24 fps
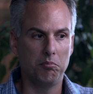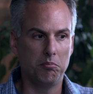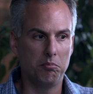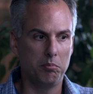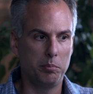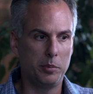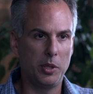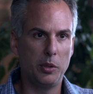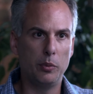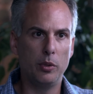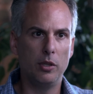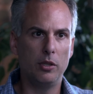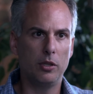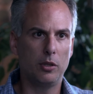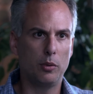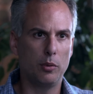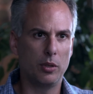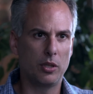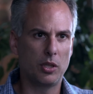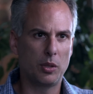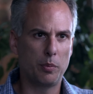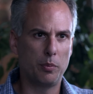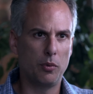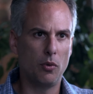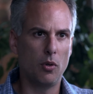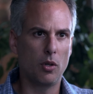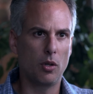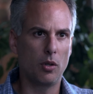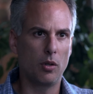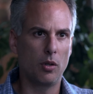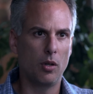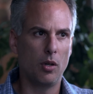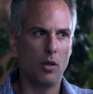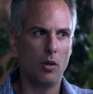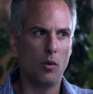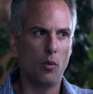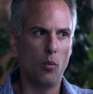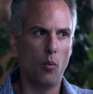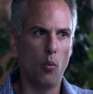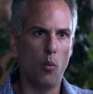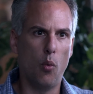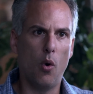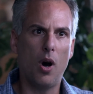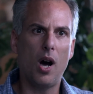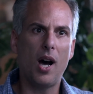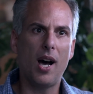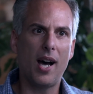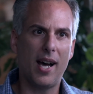Be willing to explore
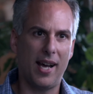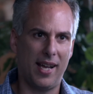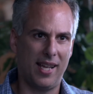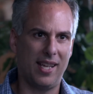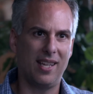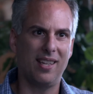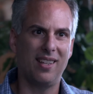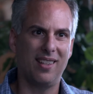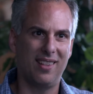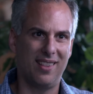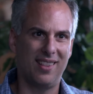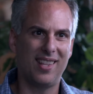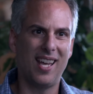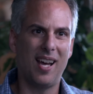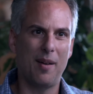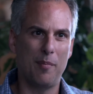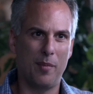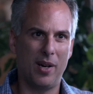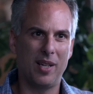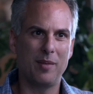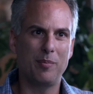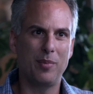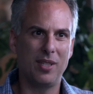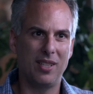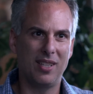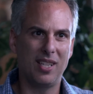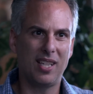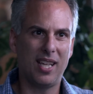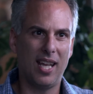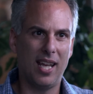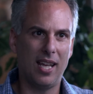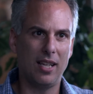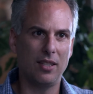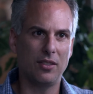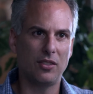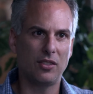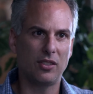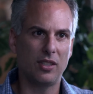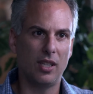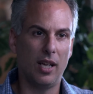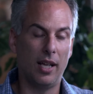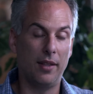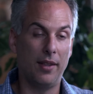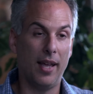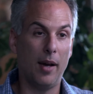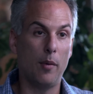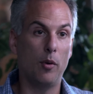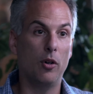why that might be the case,
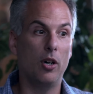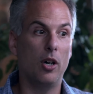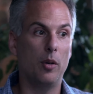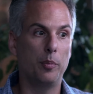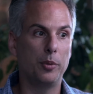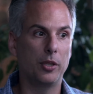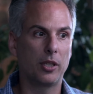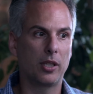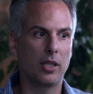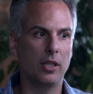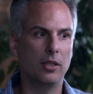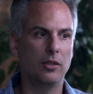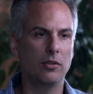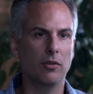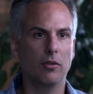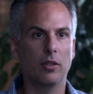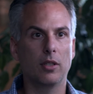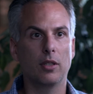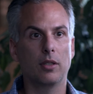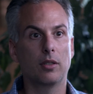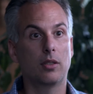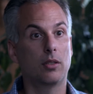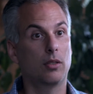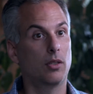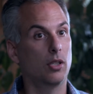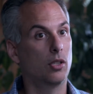and that will help your kids learn the